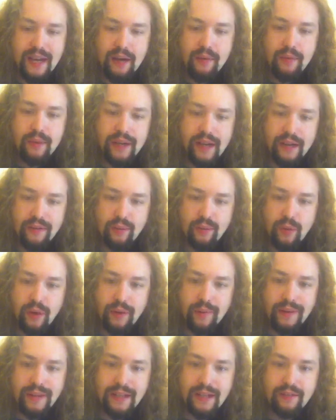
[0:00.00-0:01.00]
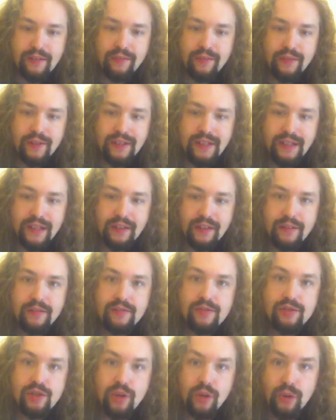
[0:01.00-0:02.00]
then I wouldn't have to worry about the conflicting
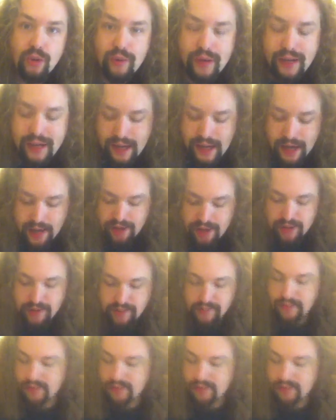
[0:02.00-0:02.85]
solar radiation.